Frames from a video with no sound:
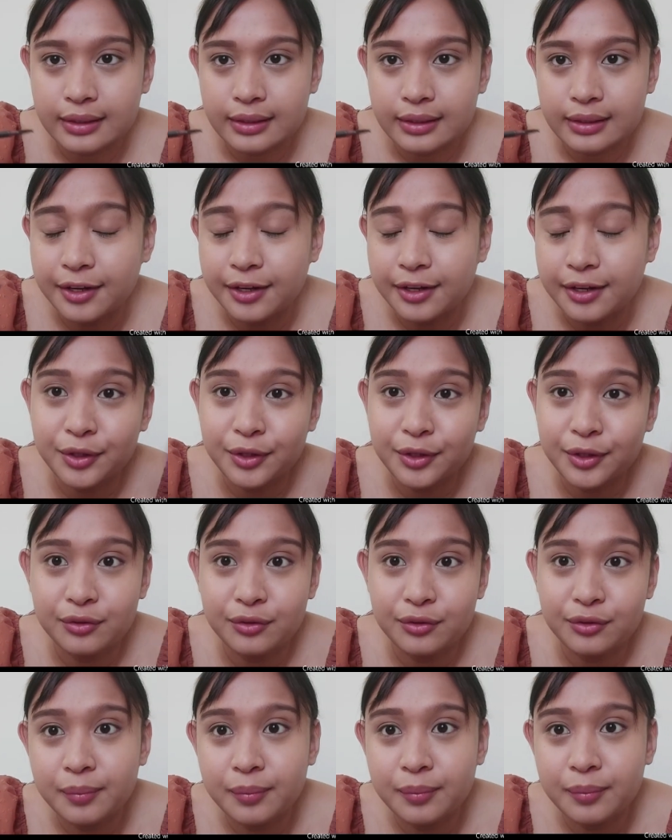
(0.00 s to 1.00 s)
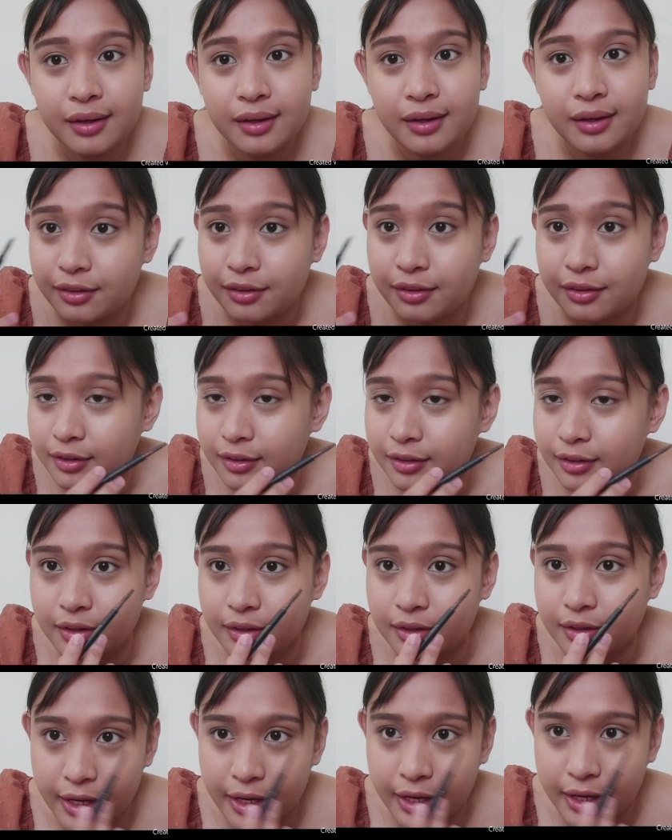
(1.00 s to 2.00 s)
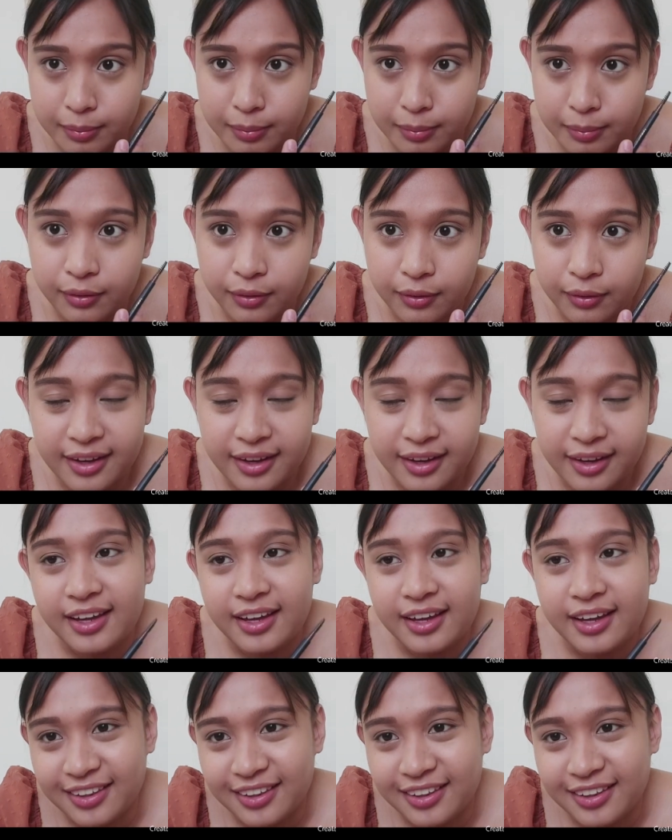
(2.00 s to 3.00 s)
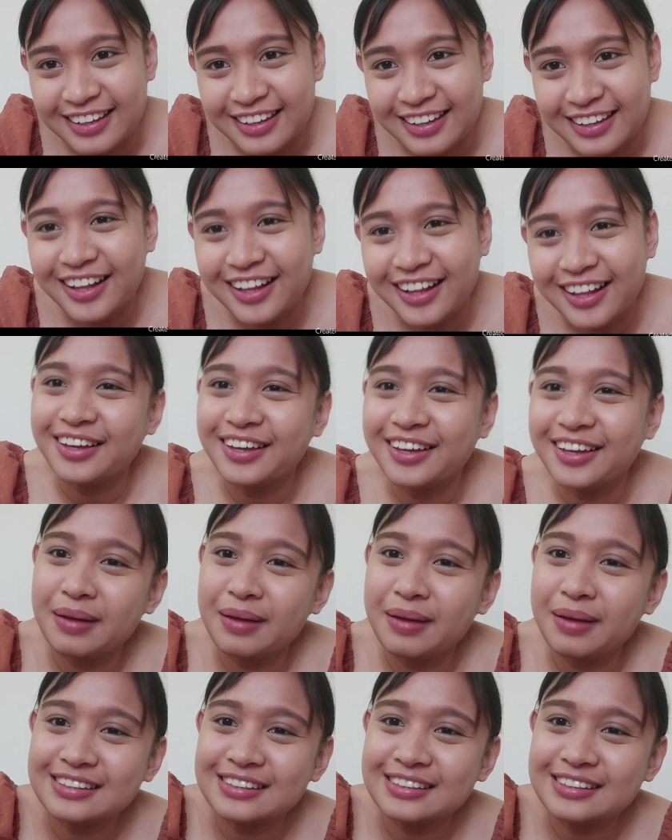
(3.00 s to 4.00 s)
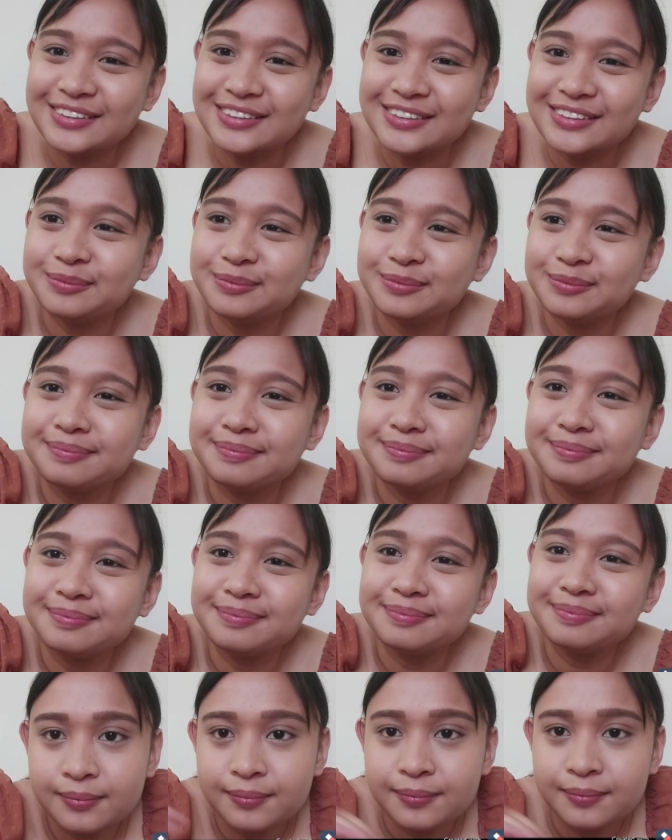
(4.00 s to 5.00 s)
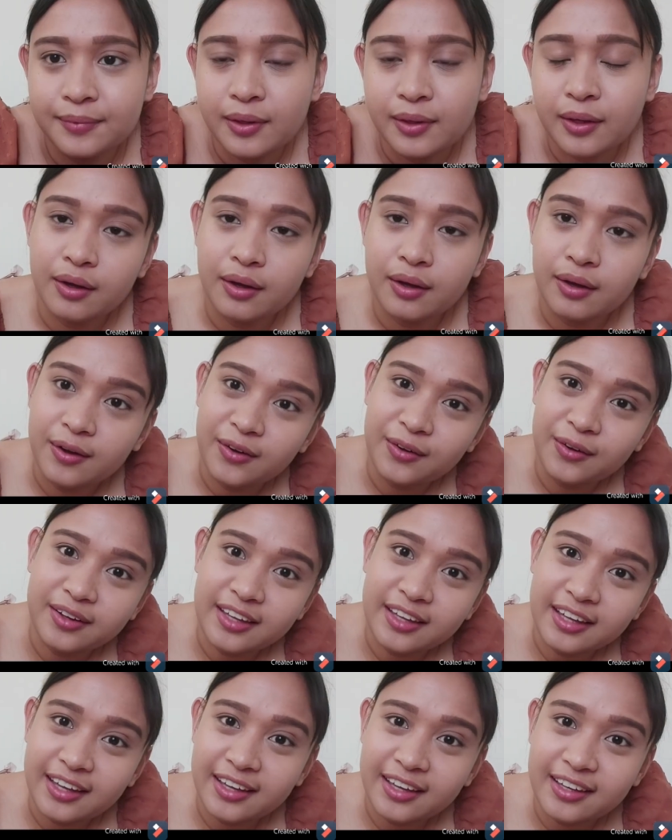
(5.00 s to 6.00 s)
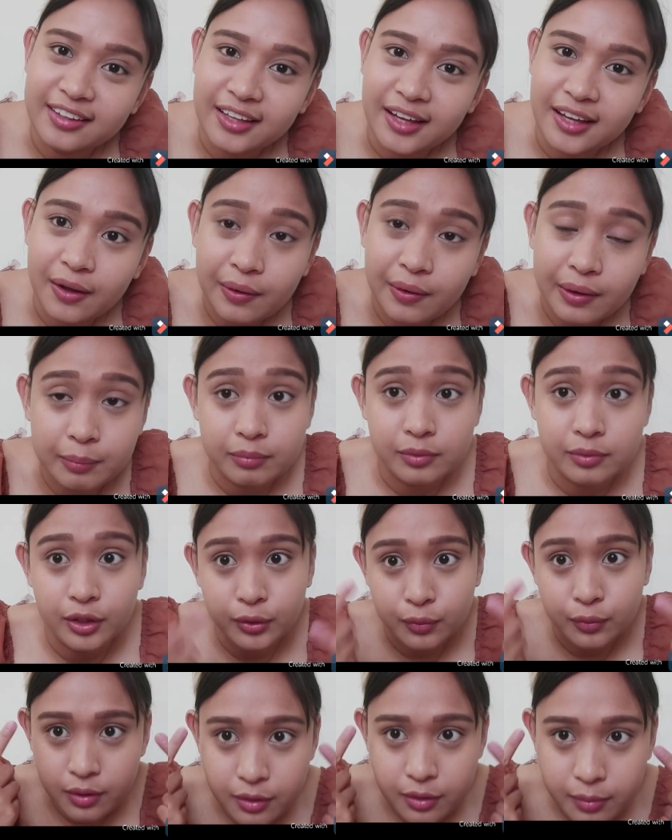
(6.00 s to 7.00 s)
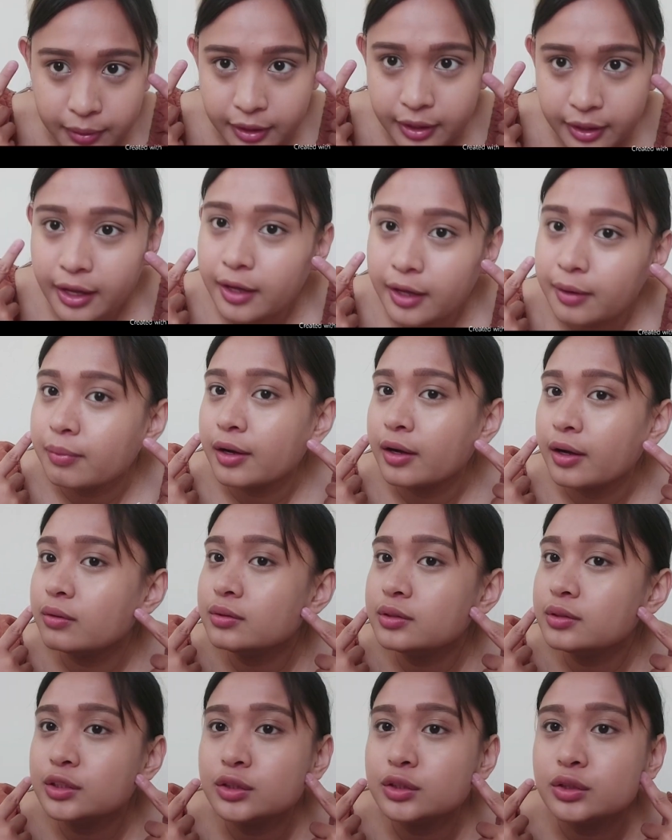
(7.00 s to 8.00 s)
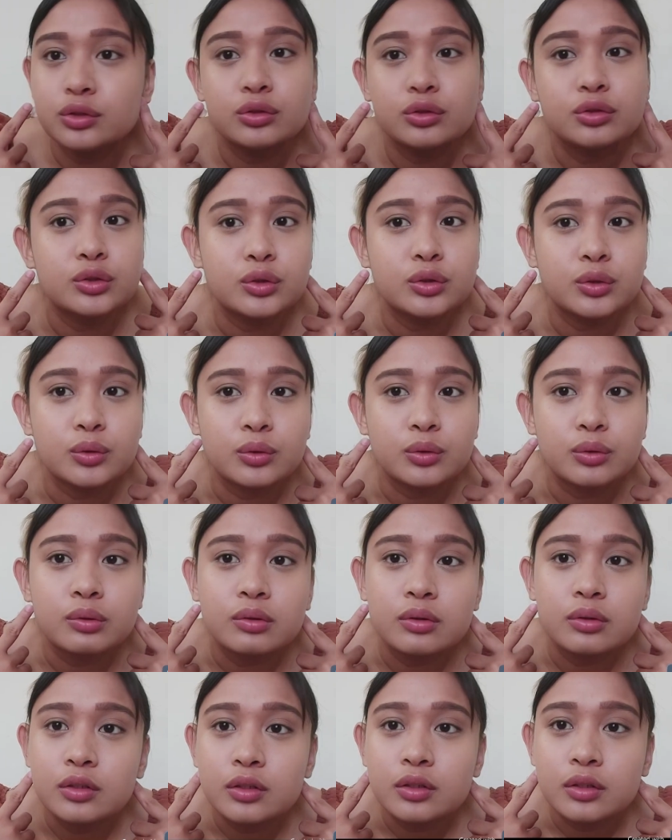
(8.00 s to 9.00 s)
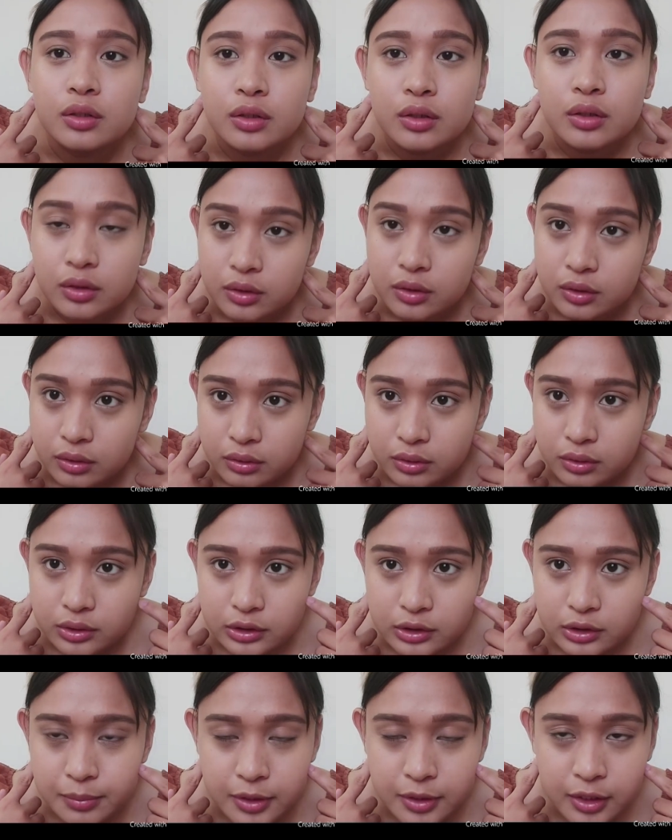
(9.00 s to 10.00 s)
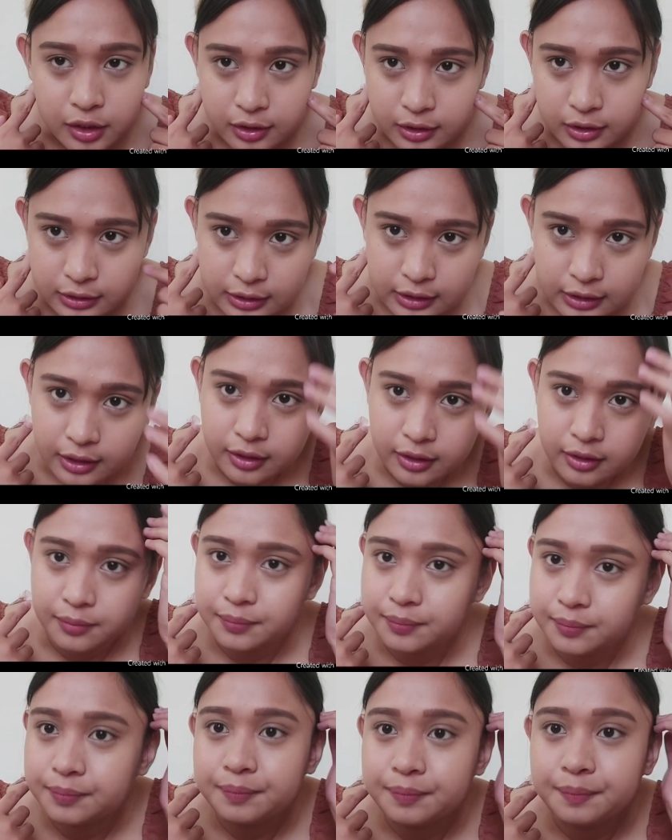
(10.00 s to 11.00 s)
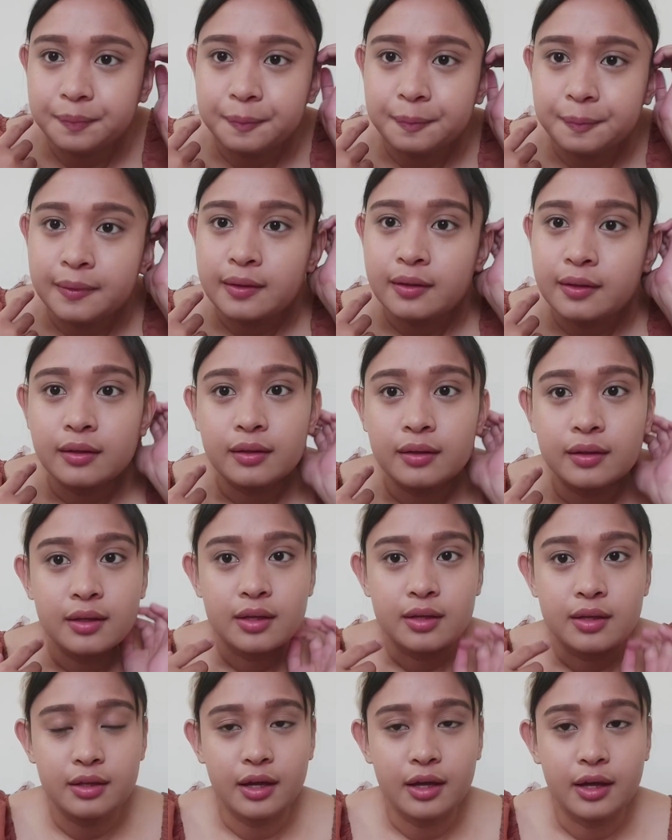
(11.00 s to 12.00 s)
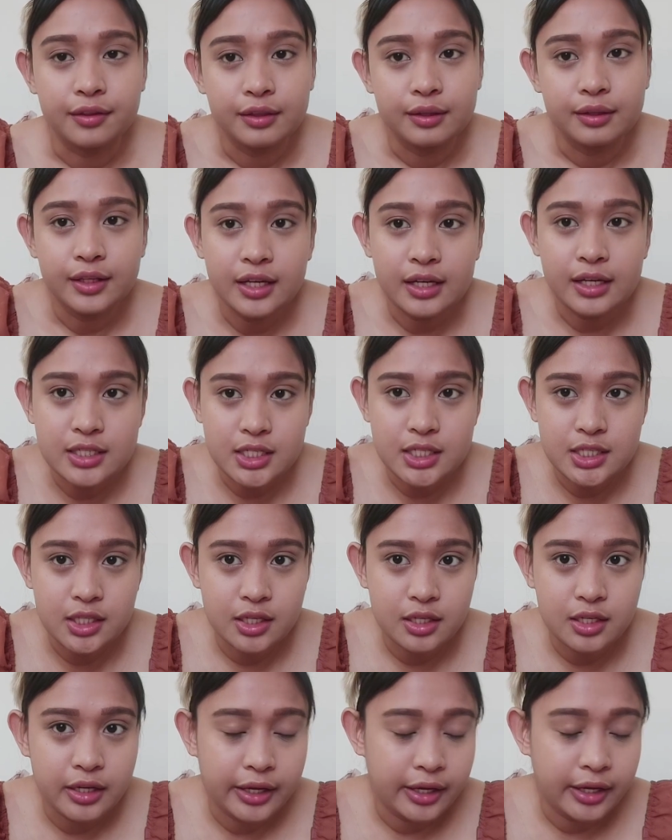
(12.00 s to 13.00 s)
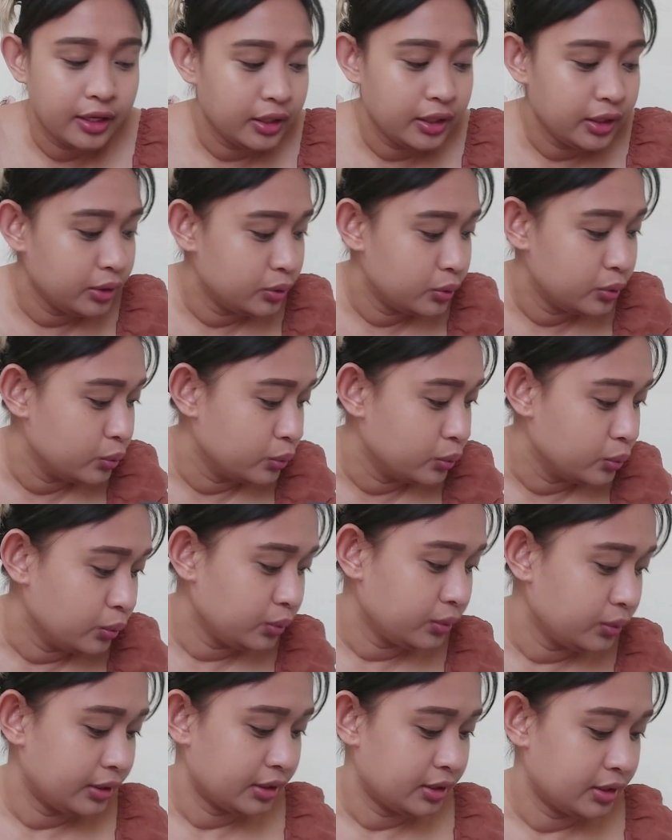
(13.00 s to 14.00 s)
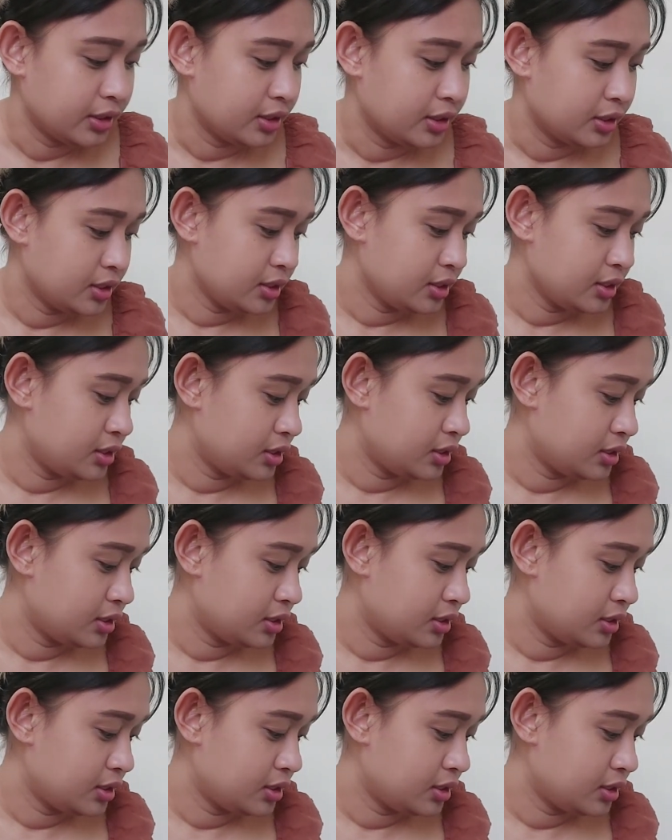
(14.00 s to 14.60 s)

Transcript: yeah, I'm gonna do my other eyebrow and then I'll get back to you. Okay, now I'm done with my eyebrows. So, similar na sila. Yeah, the next thing I do is,